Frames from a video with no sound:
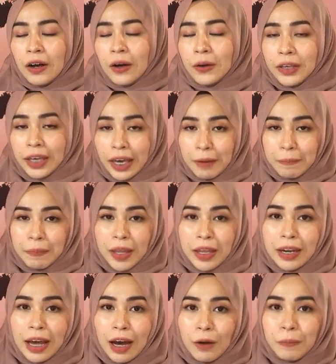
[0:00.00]
Okay,
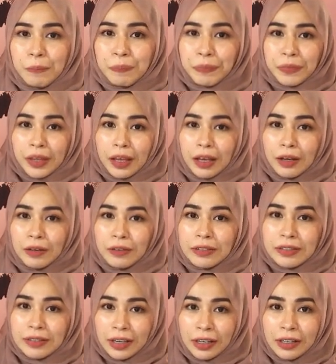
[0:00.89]
now,
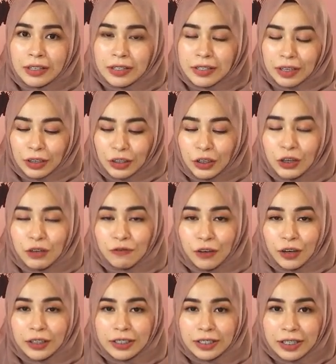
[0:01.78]
since
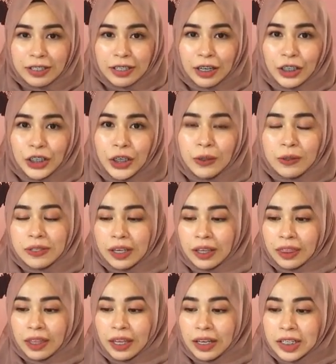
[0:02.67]
universities are
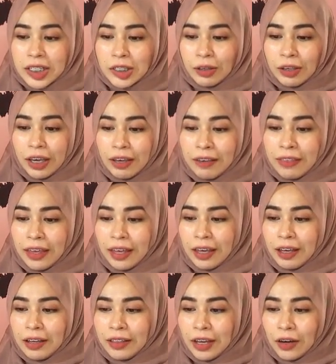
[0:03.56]
using this, okay,
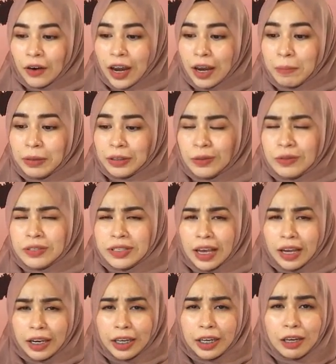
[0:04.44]
they are able to
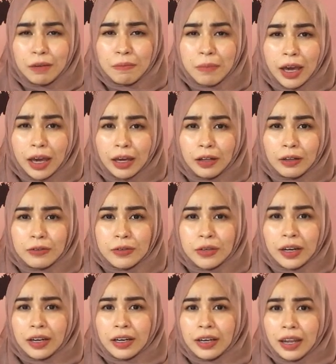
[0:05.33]
send
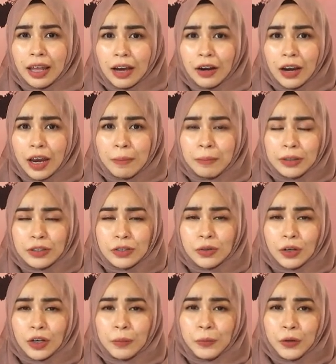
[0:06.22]
emails, they are able
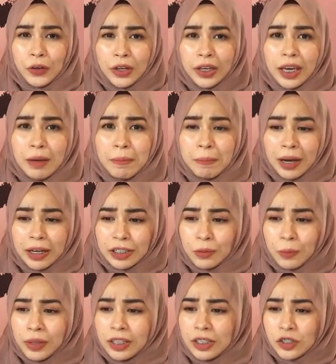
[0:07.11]
to communicate
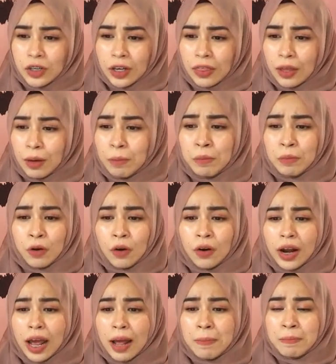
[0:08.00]
better with each other.
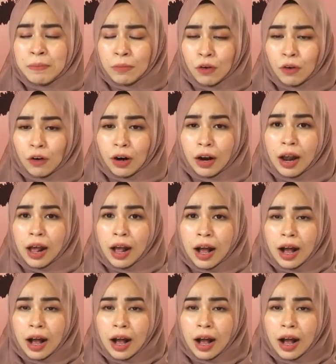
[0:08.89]
More and more